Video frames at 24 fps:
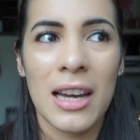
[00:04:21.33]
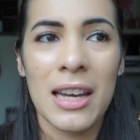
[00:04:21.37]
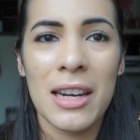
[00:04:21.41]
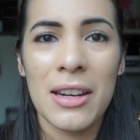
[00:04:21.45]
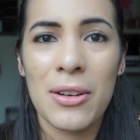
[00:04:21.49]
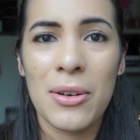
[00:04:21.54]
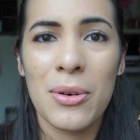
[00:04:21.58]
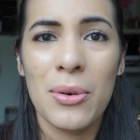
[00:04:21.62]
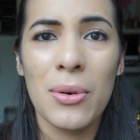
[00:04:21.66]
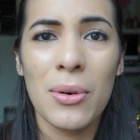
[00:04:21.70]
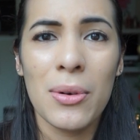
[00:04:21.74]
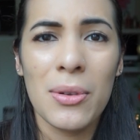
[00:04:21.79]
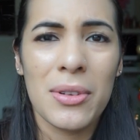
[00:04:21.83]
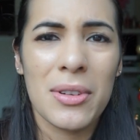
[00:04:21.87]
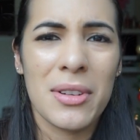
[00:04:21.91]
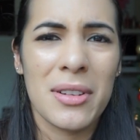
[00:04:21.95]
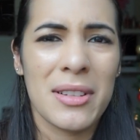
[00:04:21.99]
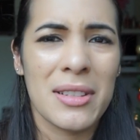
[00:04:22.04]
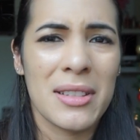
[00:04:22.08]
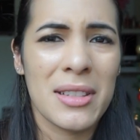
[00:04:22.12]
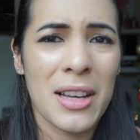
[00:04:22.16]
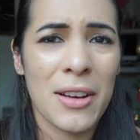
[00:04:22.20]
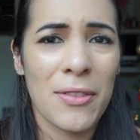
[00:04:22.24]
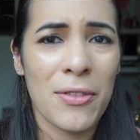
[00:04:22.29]
kind of cool to
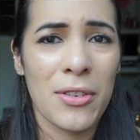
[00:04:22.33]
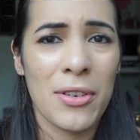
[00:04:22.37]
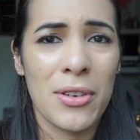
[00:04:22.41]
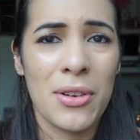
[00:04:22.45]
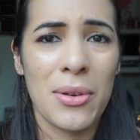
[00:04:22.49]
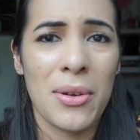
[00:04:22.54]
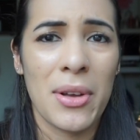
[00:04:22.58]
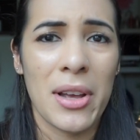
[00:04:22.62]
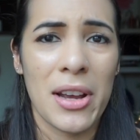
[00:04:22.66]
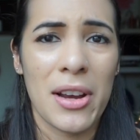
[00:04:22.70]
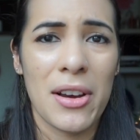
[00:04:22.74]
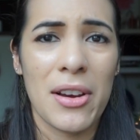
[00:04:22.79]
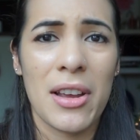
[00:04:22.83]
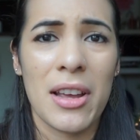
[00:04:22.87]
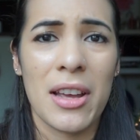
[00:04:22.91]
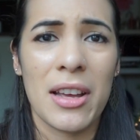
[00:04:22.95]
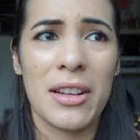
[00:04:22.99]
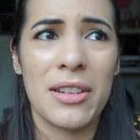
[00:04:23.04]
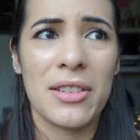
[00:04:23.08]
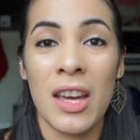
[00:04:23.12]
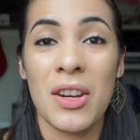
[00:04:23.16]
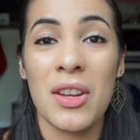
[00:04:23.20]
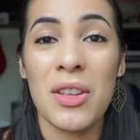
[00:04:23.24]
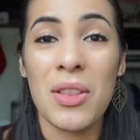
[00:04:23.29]
discover a new area.
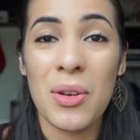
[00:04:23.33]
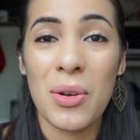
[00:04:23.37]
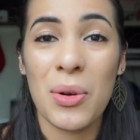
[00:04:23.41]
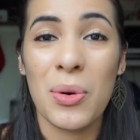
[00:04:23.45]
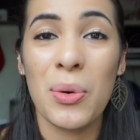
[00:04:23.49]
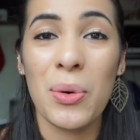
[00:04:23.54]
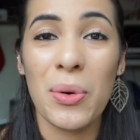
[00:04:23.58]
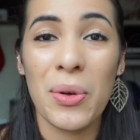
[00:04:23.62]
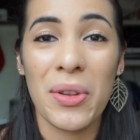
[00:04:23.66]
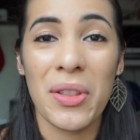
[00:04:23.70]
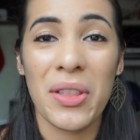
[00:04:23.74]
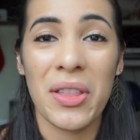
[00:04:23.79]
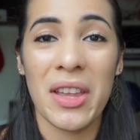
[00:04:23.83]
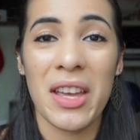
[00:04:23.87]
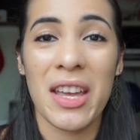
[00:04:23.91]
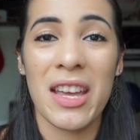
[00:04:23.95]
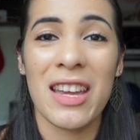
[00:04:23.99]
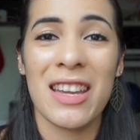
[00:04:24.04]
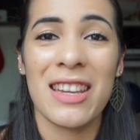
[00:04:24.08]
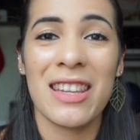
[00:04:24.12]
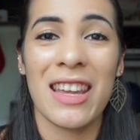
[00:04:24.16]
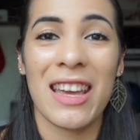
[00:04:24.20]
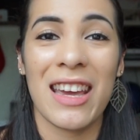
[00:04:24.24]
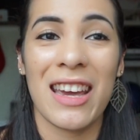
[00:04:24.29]
And another cool
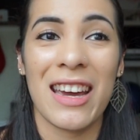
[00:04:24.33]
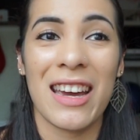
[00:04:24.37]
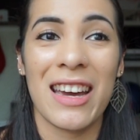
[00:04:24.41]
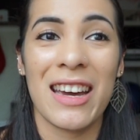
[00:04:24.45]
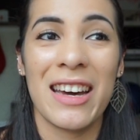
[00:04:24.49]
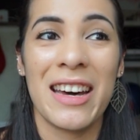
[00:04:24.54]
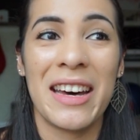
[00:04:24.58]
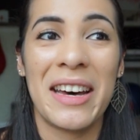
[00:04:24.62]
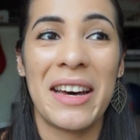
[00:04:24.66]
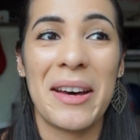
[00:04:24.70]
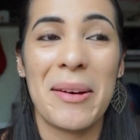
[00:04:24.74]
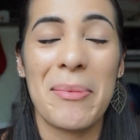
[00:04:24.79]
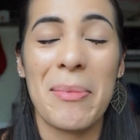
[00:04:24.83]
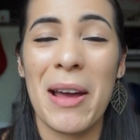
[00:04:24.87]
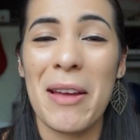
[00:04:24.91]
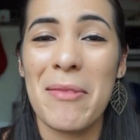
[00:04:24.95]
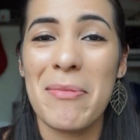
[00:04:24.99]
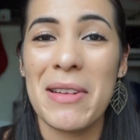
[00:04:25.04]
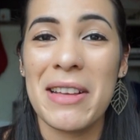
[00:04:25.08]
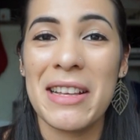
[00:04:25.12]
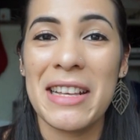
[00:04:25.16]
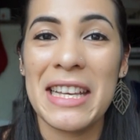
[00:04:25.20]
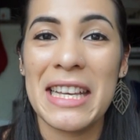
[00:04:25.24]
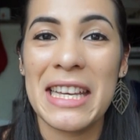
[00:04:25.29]
thing that
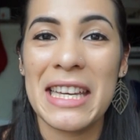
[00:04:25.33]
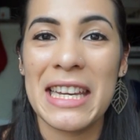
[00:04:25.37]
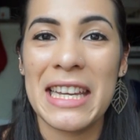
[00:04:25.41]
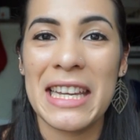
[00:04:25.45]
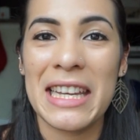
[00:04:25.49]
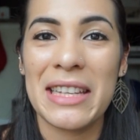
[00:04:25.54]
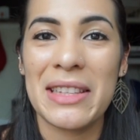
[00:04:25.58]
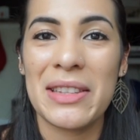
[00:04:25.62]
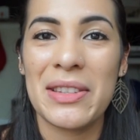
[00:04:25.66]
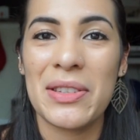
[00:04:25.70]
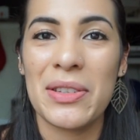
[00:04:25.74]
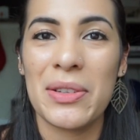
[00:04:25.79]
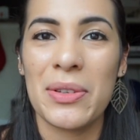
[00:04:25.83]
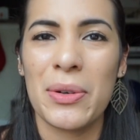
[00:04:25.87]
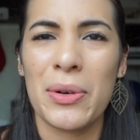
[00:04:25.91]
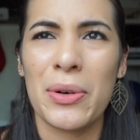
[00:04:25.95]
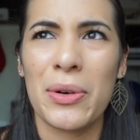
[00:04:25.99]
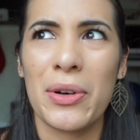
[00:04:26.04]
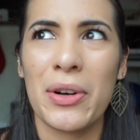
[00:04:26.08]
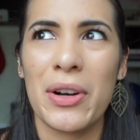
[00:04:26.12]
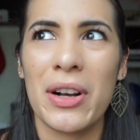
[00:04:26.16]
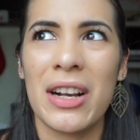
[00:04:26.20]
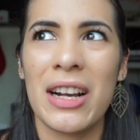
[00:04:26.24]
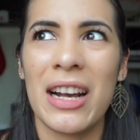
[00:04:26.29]
I've been getting into,
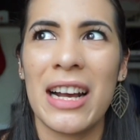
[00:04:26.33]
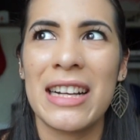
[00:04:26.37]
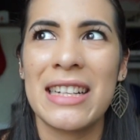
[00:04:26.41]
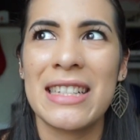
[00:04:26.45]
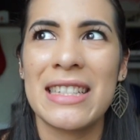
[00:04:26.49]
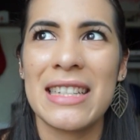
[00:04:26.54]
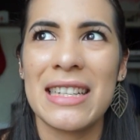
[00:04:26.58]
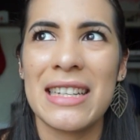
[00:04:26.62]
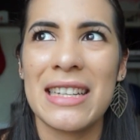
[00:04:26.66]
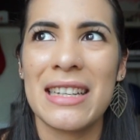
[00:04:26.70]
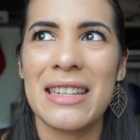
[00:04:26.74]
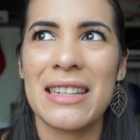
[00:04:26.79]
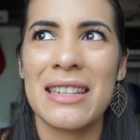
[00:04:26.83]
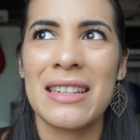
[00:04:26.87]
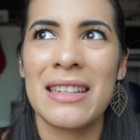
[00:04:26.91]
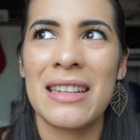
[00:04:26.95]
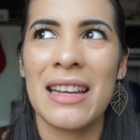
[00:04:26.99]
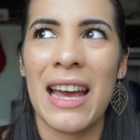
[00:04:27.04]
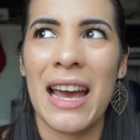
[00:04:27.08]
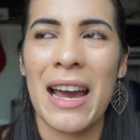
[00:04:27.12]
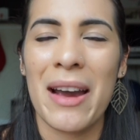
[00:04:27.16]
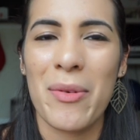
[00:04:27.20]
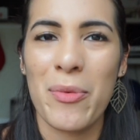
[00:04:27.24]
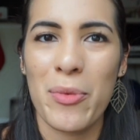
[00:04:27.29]
or I did
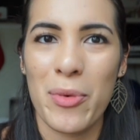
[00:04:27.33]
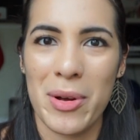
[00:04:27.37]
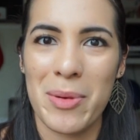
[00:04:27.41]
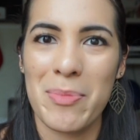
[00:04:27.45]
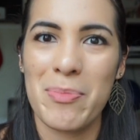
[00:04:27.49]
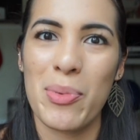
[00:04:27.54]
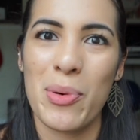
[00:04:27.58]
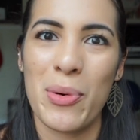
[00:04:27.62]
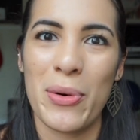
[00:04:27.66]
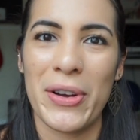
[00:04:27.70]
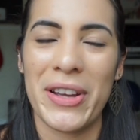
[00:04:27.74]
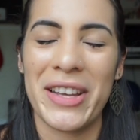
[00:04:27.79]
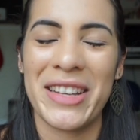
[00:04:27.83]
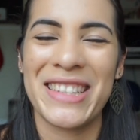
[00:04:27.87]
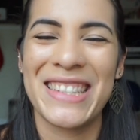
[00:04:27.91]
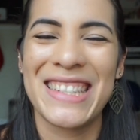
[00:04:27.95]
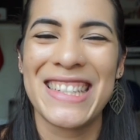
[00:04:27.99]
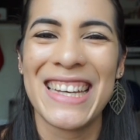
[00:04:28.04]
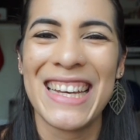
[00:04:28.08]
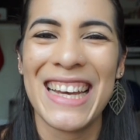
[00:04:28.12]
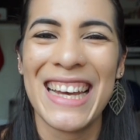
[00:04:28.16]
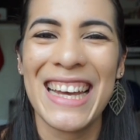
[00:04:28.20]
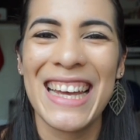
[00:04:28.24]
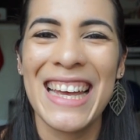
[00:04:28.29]
at one point
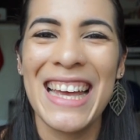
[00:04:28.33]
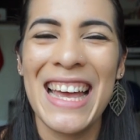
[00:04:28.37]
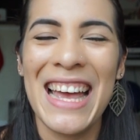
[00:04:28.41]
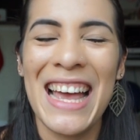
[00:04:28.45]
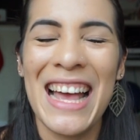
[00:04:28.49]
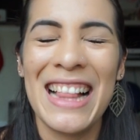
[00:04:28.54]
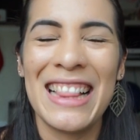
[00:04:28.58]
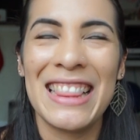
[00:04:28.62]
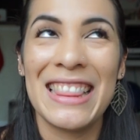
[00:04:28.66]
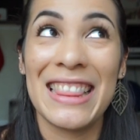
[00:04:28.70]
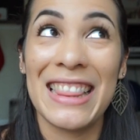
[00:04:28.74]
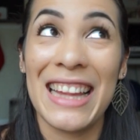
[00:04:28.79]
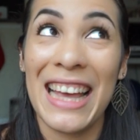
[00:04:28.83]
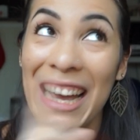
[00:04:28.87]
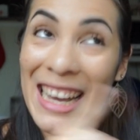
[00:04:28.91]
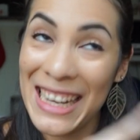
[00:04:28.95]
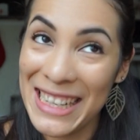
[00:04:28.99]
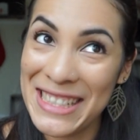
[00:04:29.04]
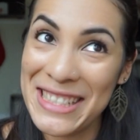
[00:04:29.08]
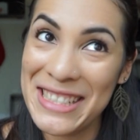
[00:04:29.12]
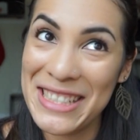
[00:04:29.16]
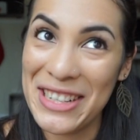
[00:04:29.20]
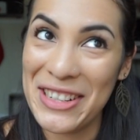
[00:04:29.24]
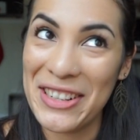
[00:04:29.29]

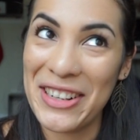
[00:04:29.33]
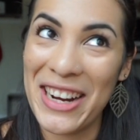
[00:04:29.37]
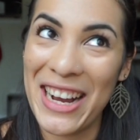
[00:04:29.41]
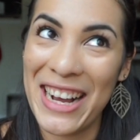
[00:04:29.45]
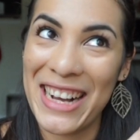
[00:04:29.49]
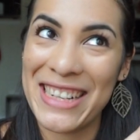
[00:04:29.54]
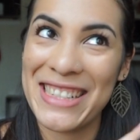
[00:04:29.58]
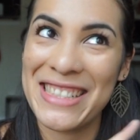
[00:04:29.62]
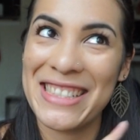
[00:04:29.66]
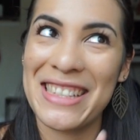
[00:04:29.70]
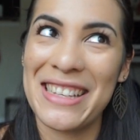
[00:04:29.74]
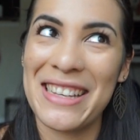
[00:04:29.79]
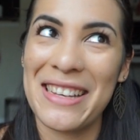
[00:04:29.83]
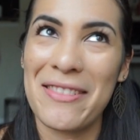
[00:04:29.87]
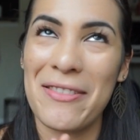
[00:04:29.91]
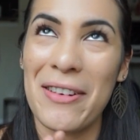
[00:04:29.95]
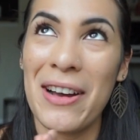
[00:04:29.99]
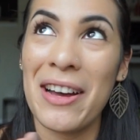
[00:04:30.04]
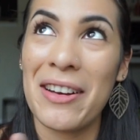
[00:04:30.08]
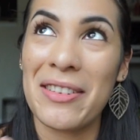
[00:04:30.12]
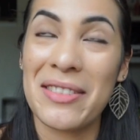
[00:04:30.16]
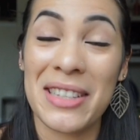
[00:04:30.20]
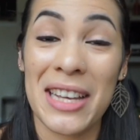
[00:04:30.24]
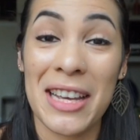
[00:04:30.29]
last year actually,
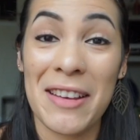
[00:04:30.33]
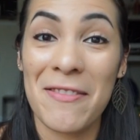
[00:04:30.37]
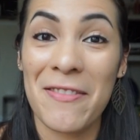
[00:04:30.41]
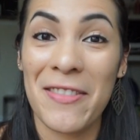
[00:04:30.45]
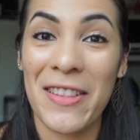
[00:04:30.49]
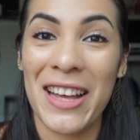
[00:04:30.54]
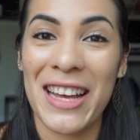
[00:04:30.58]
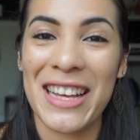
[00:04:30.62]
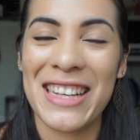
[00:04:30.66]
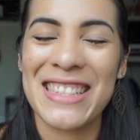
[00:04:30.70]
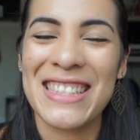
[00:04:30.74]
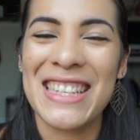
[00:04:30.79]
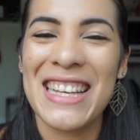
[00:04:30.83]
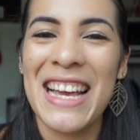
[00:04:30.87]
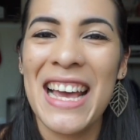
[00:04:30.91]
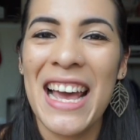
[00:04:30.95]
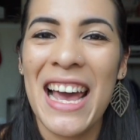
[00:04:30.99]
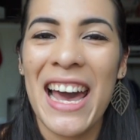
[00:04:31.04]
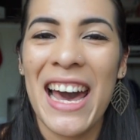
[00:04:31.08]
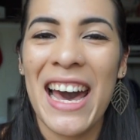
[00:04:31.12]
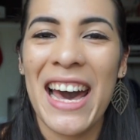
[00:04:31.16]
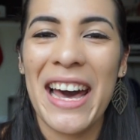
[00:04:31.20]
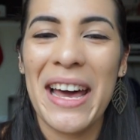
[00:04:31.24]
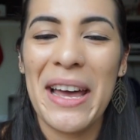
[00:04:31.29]
wow, time flies,
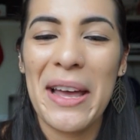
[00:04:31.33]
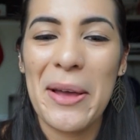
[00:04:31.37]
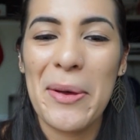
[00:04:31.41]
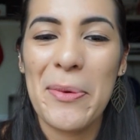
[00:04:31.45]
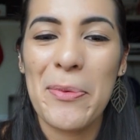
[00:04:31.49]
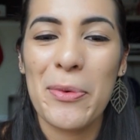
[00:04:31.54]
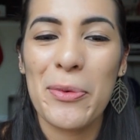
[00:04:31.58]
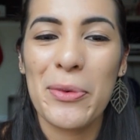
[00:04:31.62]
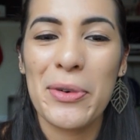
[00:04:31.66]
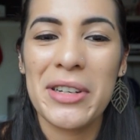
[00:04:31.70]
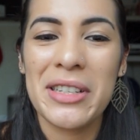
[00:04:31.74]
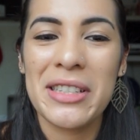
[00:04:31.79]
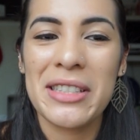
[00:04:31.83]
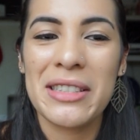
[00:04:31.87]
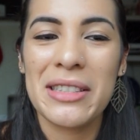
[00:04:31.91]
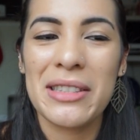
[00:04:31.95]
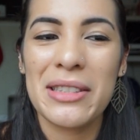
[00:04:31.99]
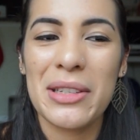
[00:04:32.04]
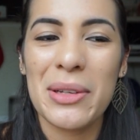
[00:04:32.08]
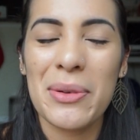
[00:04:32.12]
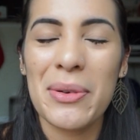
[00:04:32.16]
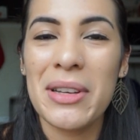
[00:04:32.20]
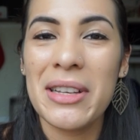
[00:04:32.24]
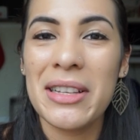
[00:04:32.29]
was
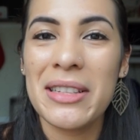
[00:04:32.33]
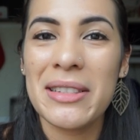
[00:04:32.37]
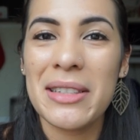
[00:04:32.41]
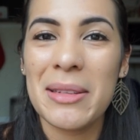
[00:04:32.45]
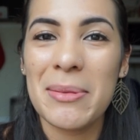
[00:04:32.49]
doing